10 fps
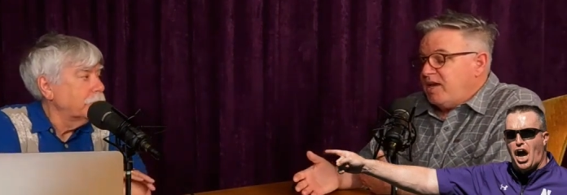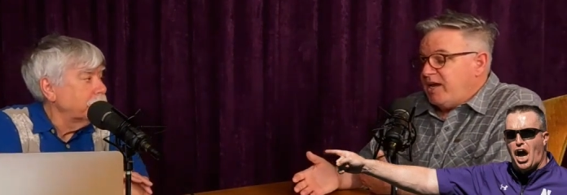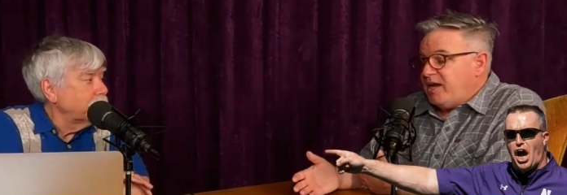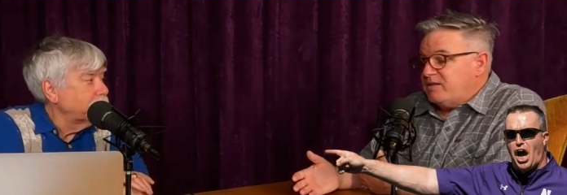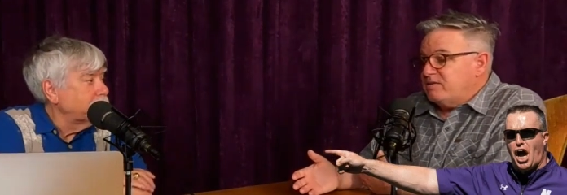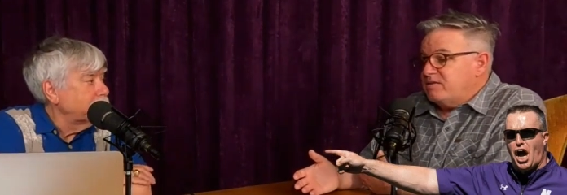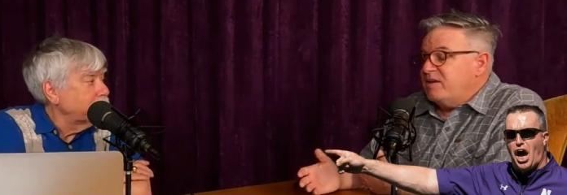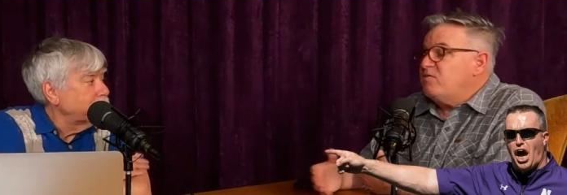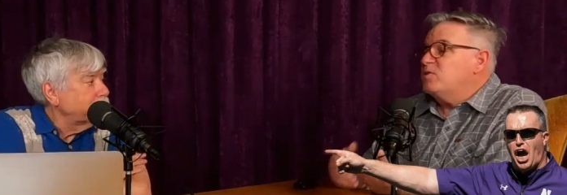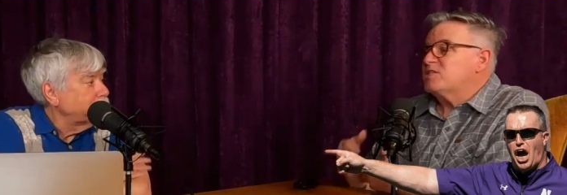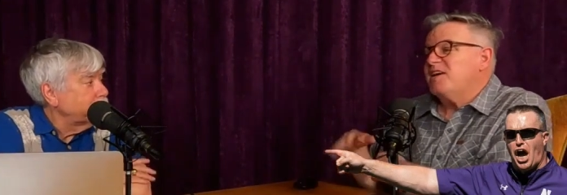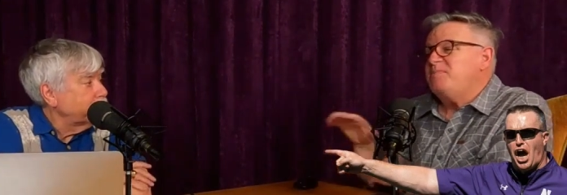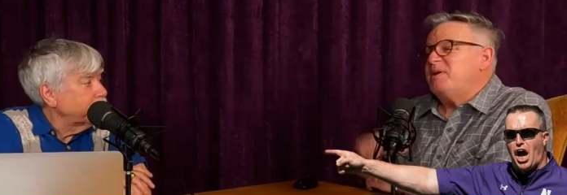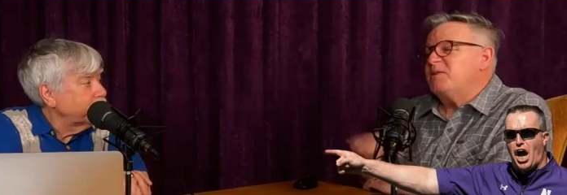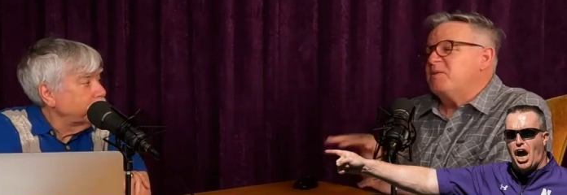Speaker 1: and they've always kind of
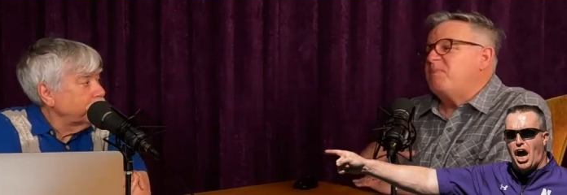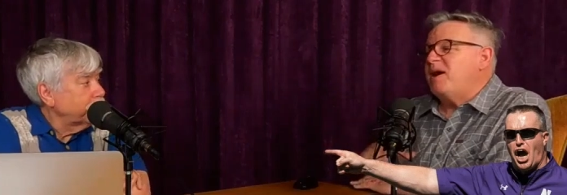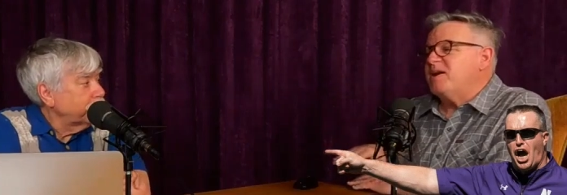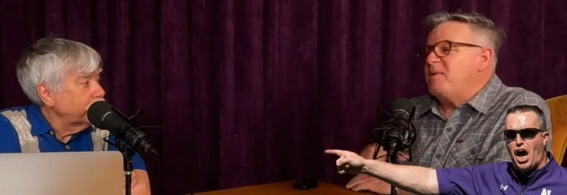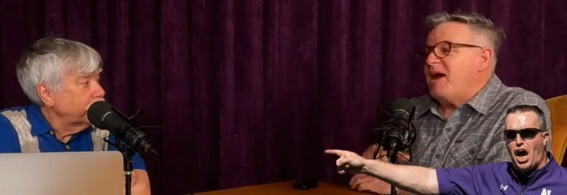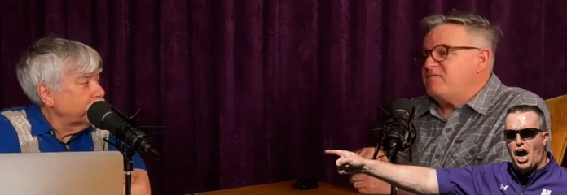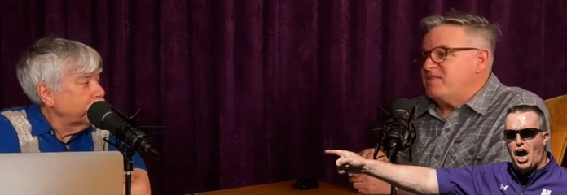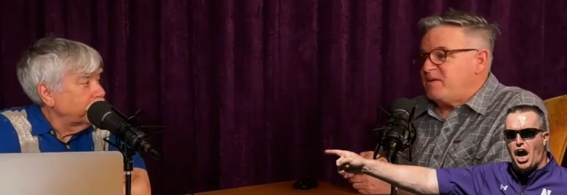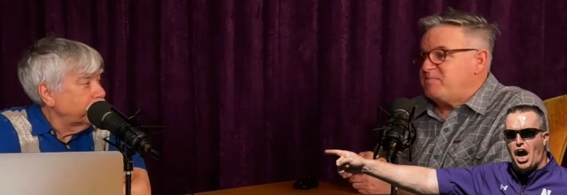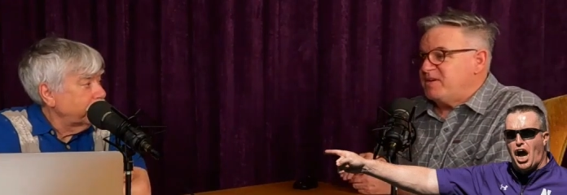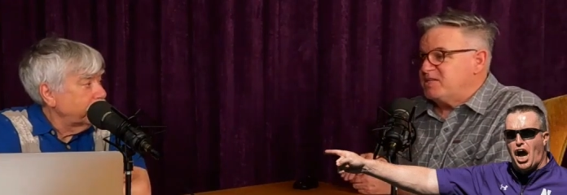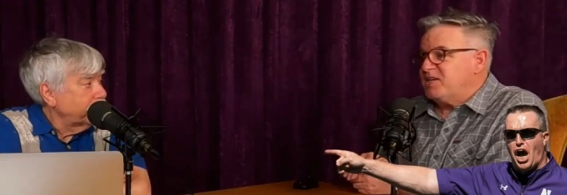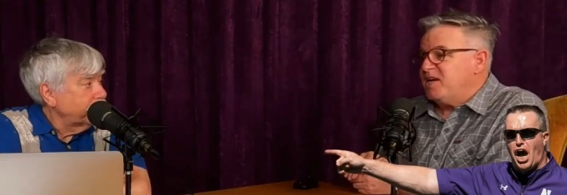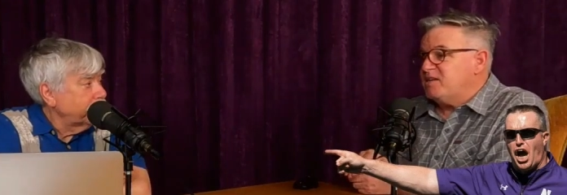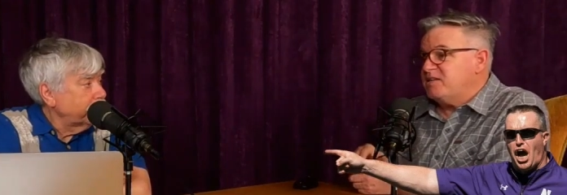been on the bottom half of that Big
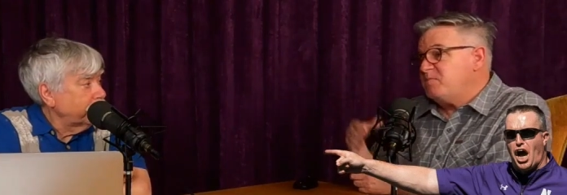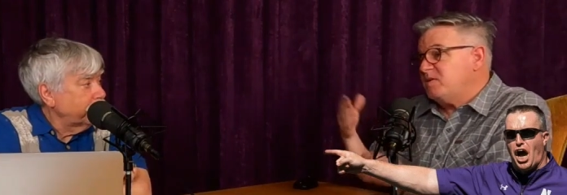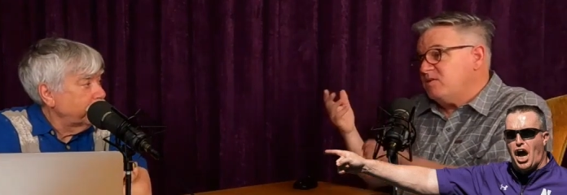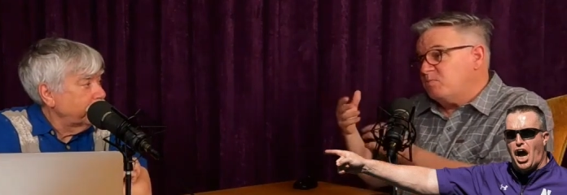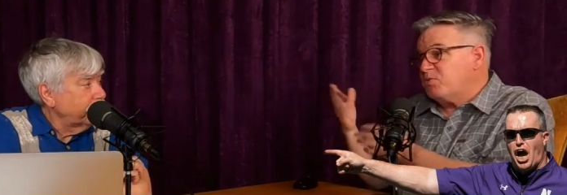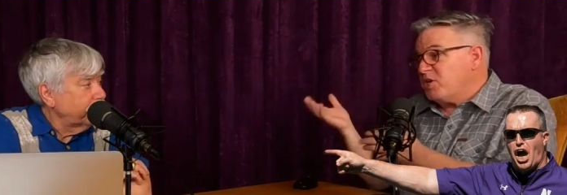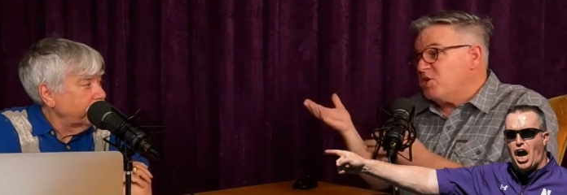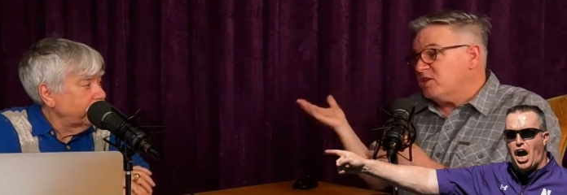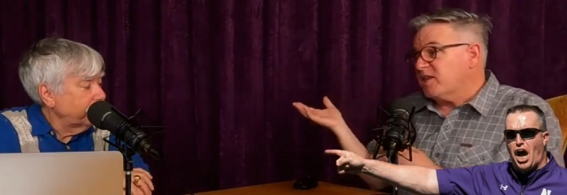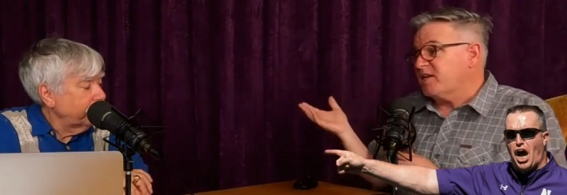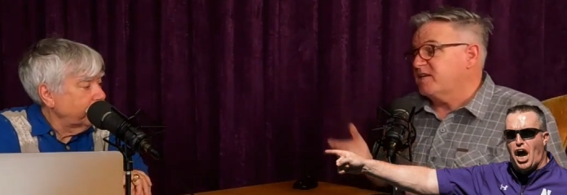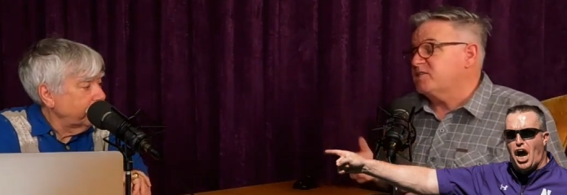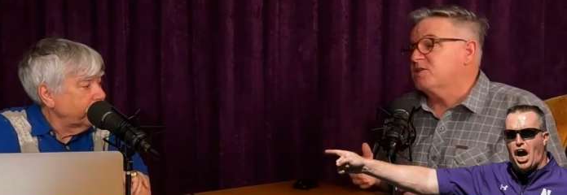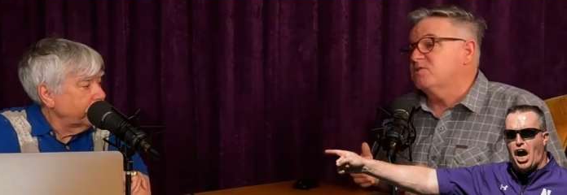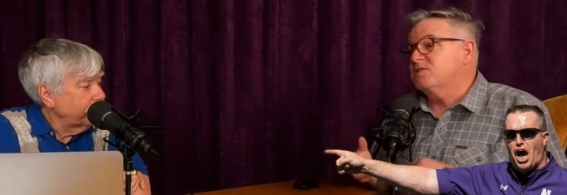Ten, and they've been pretty good lately.
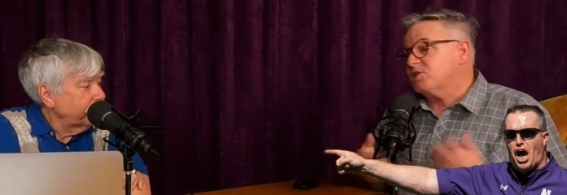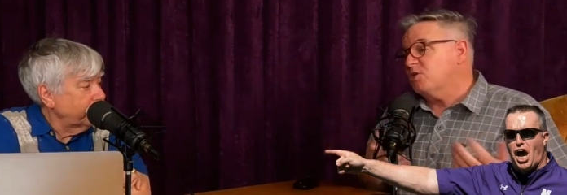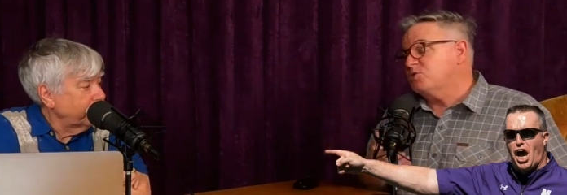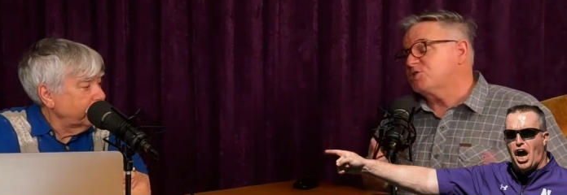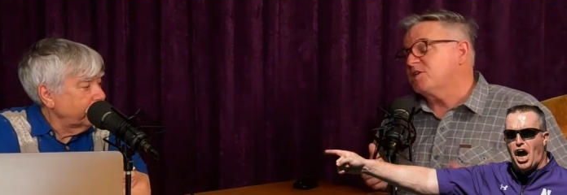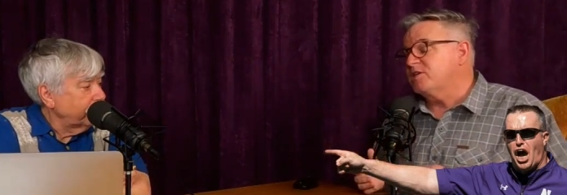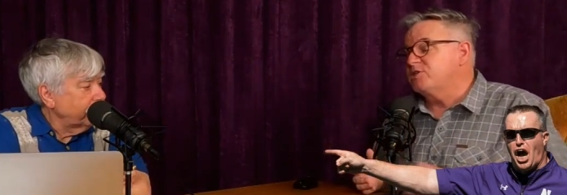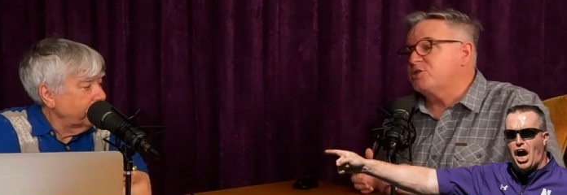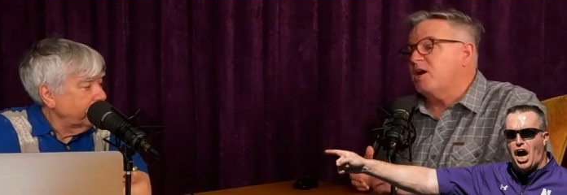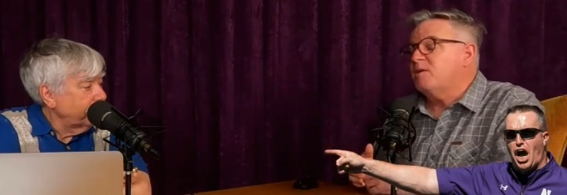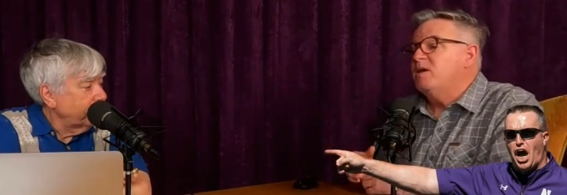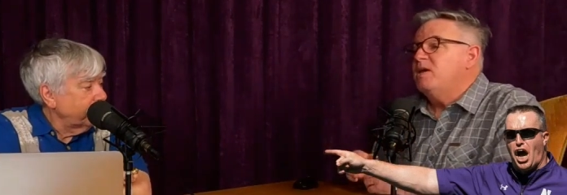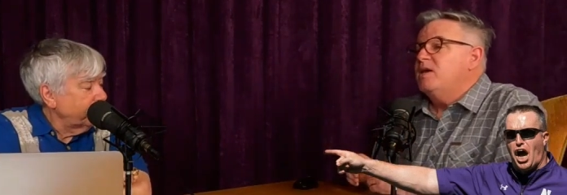So this coach has done a good job.